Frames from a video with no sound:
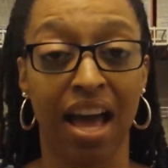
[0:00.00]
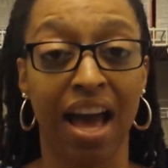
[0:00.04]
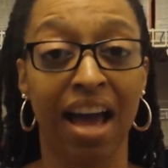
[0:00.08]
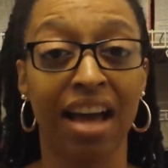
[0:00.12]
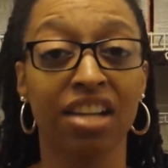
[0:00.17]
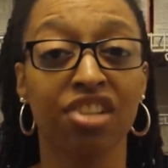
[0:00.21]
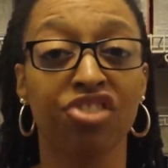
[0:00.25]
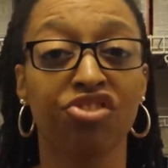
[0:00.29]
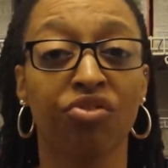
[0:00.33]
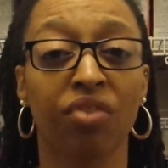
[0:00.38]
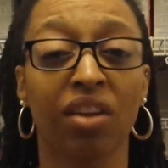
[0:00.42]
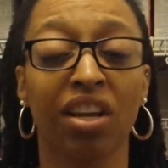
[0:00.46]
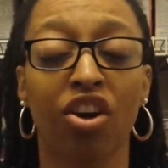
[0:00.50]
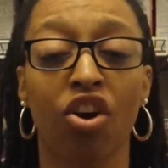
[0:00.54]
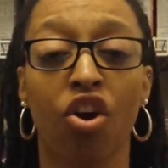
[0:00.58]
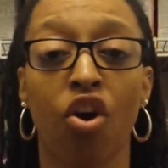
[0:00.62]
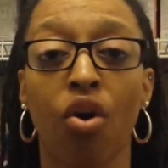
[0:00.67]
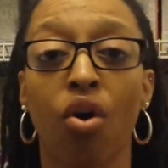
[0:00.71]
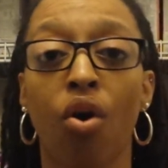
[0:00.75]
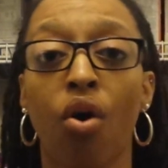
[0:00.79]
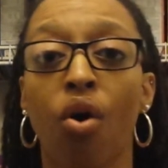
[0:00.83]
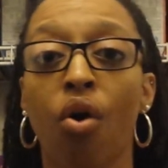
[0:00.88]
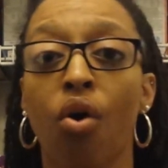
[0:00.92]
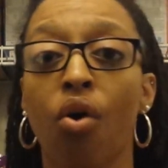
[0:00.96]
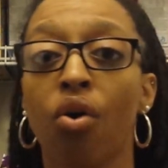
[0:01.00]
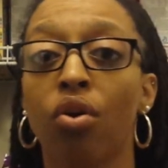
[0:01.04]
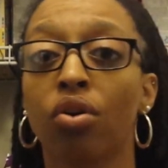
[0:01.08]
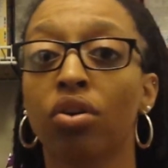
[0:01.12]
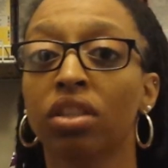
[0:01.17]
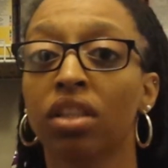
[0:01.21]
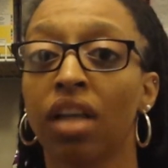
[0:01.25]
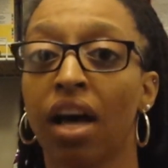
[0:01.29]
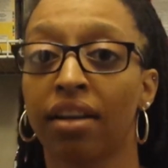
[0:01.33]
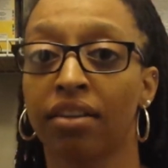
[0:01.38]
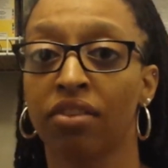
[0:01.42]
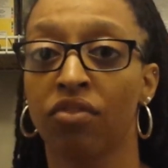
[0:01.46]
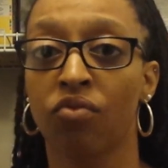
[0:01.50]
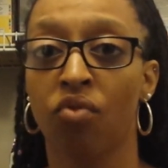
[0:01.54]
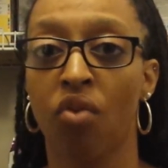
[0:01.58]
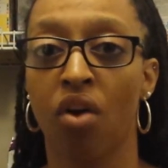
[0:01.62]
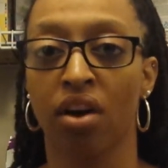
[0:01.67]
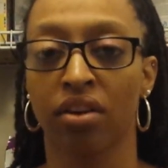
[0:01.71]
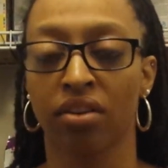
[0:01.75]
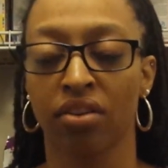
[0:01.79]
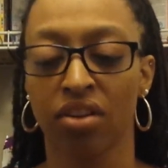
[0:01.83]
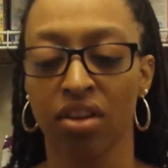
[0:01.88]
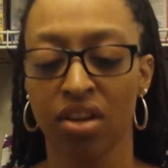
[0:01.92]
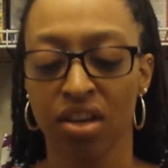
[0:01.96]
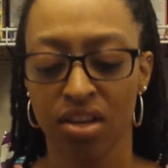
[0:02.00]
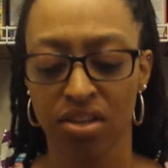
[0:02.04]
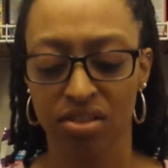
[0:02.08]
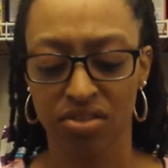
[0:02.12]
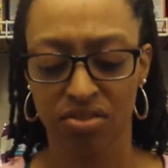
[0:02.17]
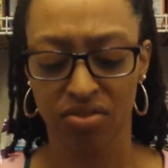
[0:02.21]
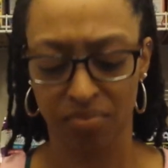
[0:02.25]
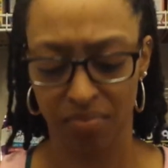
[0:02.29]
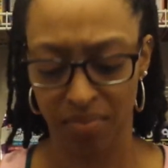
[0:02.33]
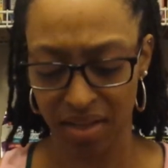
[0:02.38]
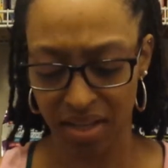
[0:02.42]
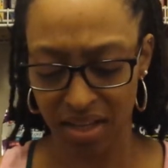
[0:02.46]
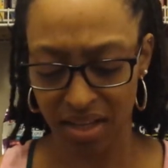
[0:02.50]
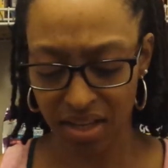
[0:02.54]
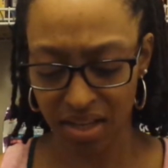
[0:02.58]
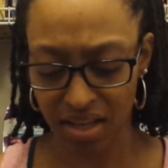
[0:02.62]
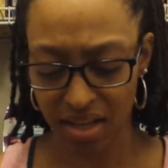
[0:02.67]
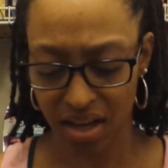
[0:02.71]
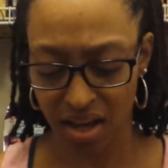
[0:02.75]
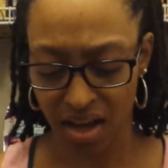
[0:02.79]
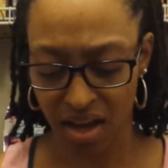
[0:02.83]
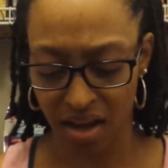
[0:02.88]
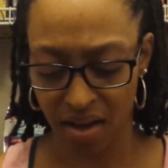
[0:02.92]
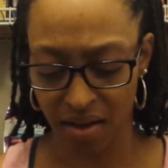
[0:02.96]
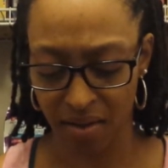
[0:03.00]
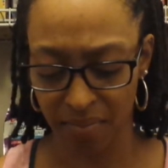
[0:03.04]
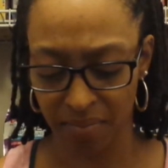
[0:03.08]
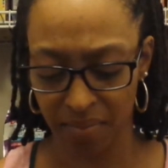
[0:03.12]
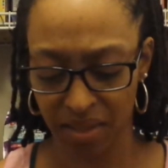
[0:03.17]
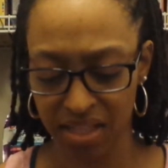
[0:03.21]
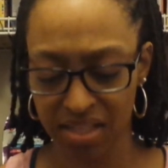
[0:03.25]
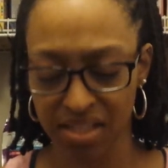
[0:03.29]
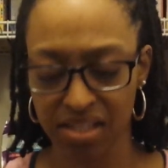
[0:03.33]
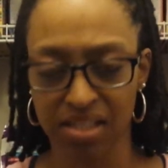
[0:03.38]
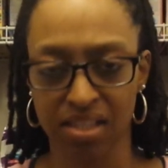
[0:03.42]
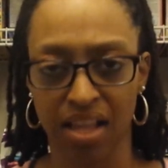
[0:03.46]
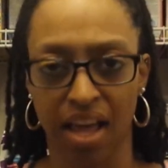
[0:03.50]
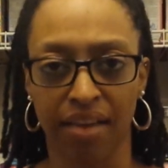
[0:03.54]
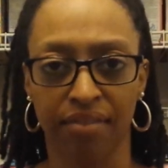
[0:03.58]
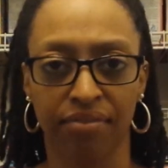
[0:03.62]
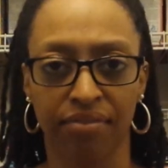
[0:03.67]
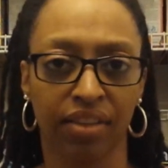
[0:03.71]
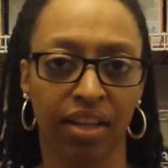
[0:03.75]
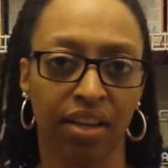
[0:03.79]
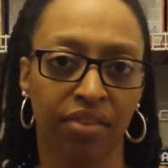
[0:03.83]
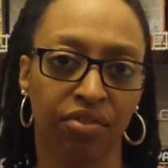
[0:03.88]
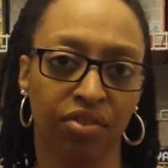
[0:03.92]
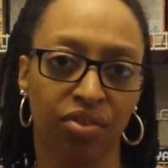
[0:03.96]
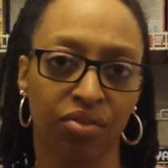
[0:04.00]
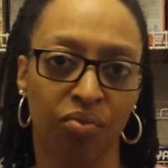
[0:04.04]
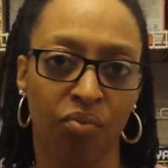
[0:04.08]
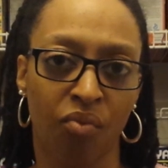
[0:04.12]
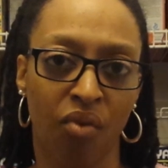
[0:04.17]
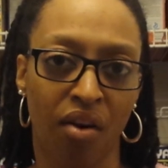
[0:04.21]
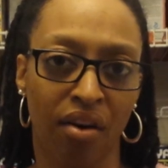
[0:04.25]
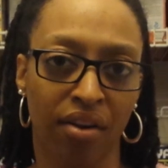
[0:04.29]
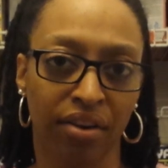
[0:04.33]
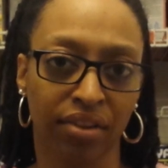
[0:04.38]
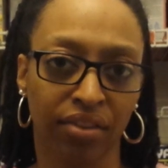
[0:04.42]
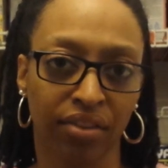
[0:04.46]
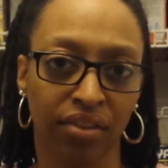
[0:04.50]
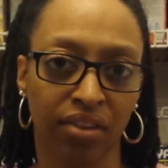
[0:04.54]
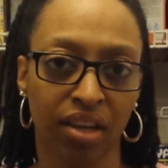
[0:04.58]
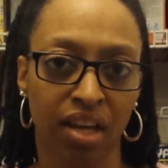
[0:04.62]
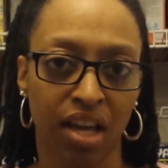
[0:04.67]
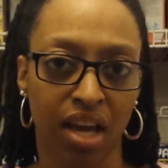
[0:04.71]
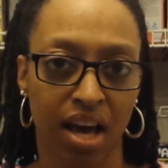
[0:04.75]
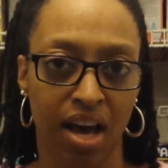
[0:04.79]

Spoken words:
I drink a whole lot of water. To me, this is like flavored water.